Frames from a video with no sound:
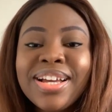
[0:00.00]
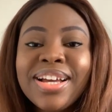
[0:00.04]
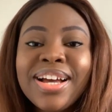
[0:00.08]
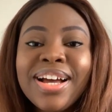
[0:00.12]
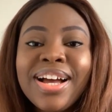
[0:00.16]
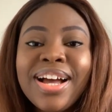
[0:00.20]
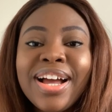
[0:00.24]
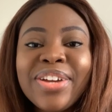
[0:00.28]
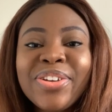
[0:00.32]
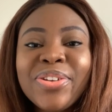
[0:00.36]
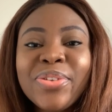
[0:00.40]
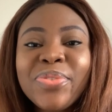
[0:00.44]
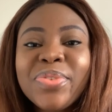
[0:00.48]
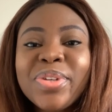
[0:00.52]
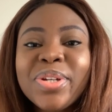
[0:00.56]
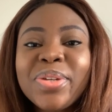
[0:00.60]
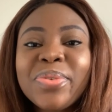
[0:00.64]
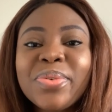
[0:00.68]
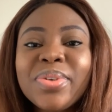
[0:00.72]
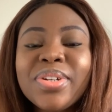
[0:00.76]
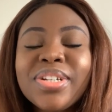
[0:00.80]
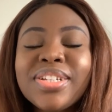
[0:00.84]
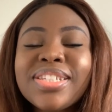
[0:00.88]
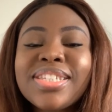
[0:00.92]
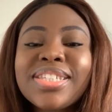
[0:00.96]
I don't really
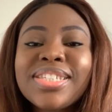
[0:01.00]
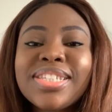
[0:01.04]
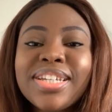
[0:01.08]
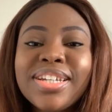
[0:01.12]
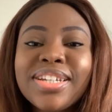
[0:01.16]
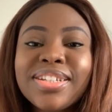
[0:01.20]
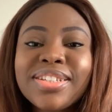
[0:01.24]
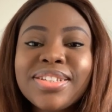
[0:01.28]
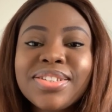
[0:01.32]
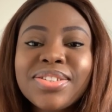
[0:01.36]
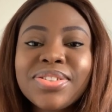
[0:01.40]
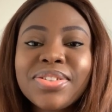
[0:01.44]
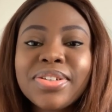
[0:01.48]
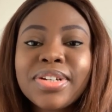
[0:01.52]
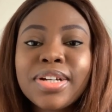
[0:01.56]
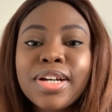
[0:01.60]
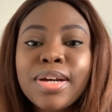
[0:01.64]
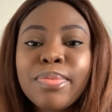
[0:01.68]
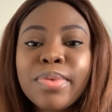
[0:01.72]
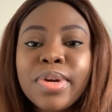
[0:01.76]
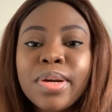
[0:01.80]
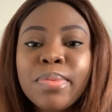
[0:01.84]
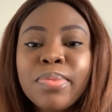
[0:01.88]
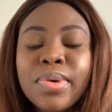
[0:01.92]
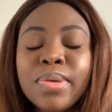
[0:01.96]
want to say this on
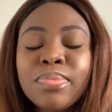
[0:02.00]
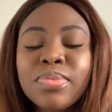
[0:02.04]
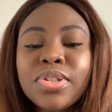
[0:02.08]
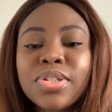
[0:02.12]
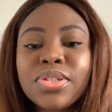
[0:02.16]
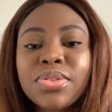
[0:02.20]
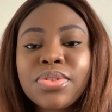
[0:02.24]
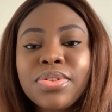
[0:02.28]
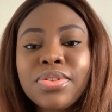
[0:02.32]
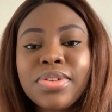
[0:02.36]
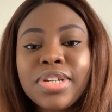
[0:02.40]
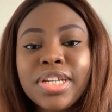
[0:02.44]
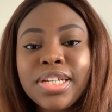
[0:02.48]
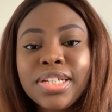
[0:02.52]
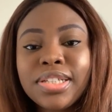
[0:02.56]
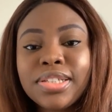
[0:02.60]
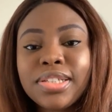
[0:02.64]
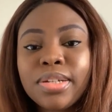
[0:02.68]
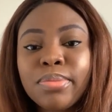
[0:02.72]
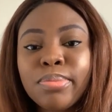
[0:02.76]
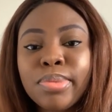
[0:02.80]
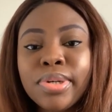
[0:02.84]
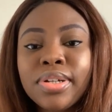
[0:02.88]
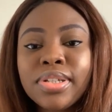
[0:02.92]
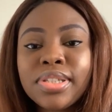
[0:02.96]
camera, but I'm just going to hint
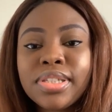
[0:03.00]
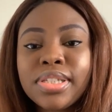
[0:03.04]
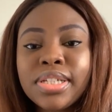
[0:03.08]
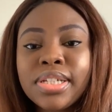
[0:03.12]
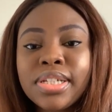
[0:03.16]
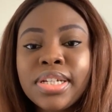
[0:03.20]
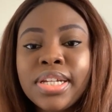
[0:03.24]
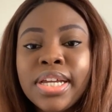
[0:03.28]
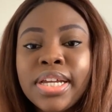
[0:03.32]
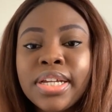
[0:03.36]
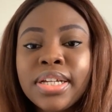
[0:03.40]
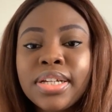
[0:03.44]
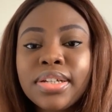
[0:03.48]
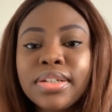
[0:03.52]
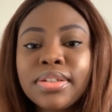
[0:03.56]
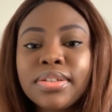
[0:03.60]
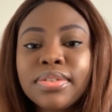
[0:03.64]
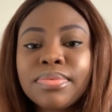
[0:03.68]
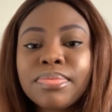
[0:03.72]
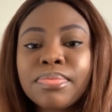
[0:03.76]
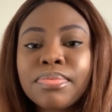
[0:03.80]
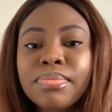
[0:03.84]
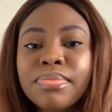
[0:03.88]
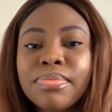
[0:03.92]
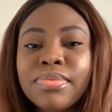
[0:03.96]
about it. Like,
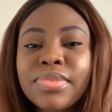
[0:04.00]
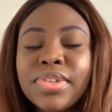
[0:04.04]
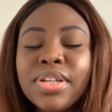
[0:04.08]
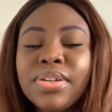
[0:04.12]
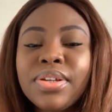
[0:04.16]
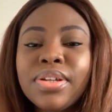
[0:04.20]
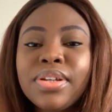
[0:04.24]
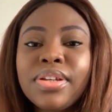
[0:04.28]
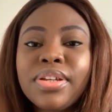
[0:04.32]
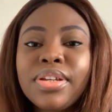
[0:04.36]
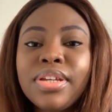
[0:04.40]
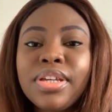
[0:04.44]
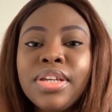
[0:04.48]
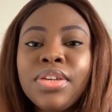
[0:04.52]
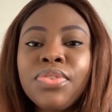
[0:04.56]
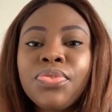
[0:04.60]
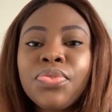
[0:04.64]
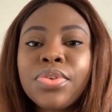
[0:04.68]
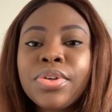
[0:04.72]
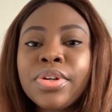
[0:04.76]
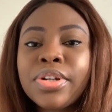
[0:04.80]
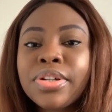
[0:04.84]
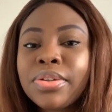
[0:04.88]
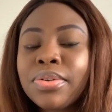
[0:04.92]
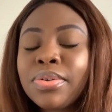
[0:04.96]
if
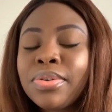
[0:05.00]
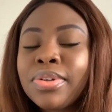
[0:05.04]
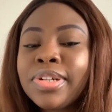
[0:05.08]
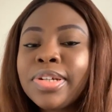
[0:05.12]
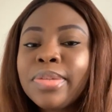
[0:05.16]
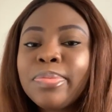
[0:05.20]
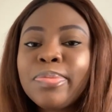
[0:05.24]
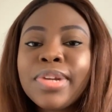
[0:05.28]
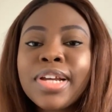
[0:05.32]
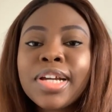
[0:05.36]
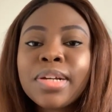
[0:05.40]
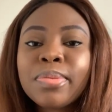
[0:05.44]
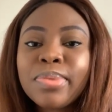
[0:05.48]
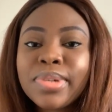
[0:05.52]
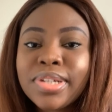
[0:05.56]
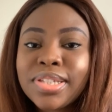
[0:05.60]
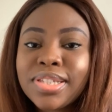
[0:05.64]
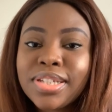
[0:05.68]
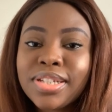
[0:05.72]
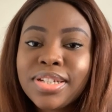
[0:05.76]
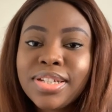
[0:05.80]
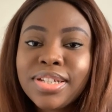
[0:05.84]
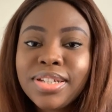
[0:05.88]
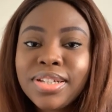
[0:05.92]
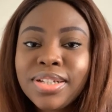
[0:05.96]
you're the only black
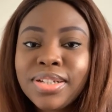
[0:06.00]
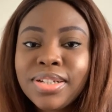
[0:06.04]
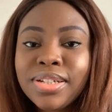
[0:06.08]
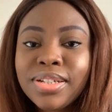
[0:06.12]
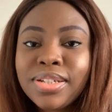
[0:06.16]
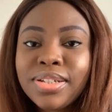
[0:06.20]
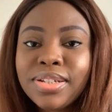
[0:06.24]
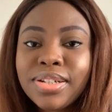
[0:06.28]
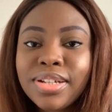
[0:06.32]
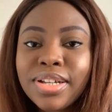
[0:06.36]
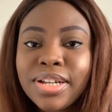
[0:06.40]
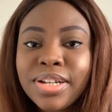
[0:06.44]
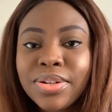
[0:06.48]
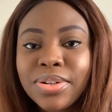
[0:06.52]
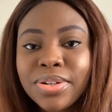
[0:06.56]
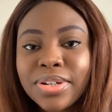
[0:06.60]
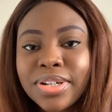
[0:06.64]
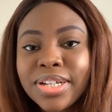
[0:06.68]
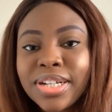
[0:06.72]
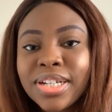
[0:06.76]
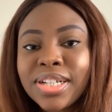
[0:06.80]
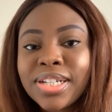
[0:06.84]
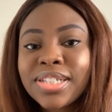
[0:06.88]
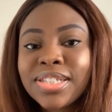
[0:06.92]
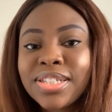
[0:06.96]
person in an
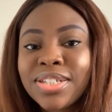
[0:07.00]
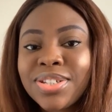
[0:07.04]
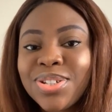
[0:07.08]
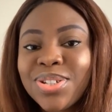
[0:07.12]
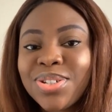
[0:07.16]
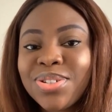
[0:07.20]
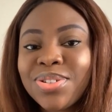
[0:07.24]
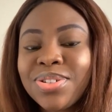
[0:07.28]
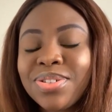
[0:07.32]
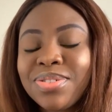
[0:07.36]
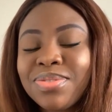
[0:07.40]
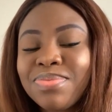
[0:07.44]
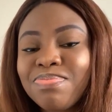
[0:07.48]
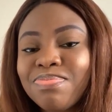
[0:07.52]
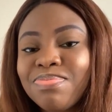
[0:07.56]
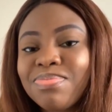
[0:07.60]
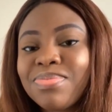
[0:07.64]
organization,